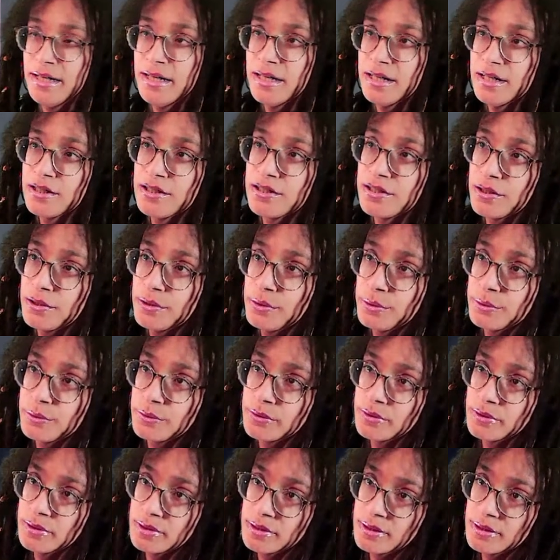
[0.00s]
So
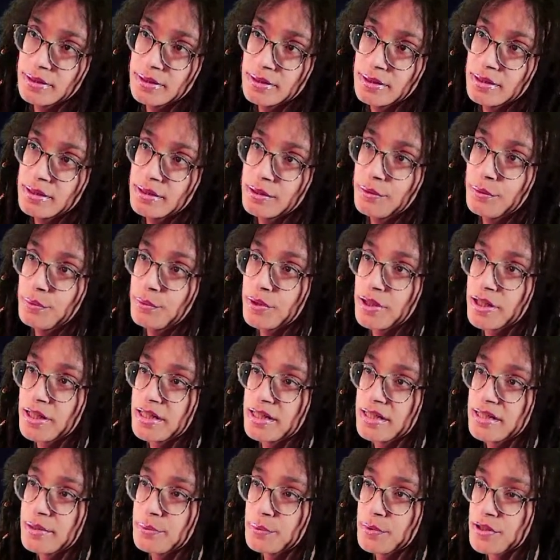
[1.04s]
we're
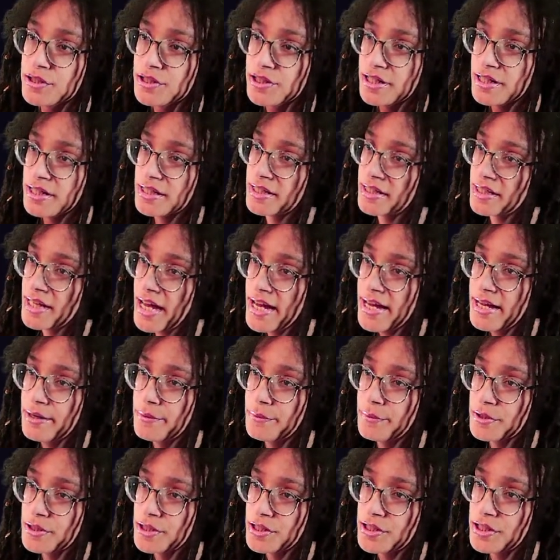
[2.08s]
just gonna say it.
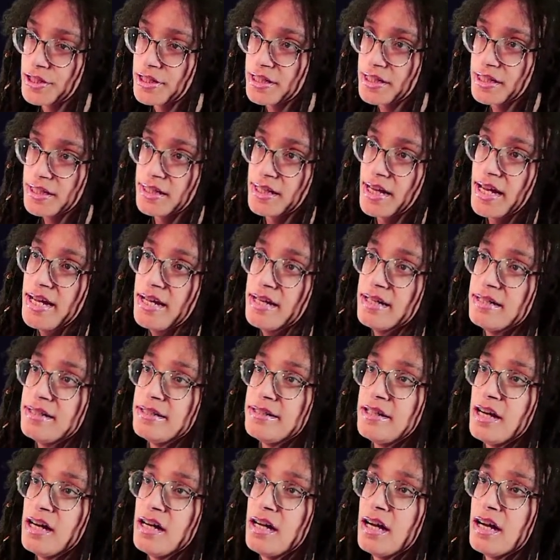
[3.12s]
We're just gonna say it.
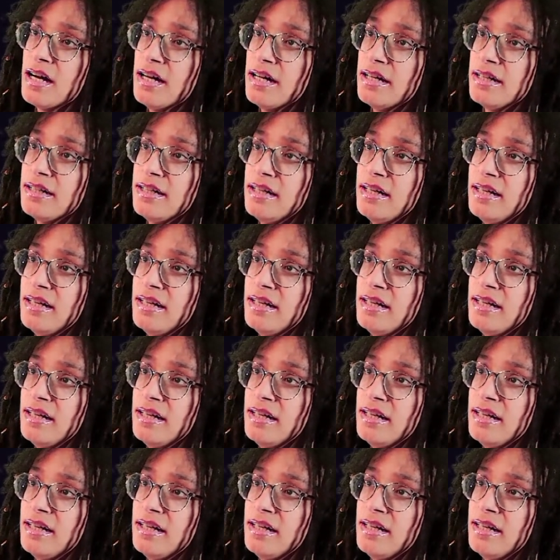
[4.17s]
Duck Hunt.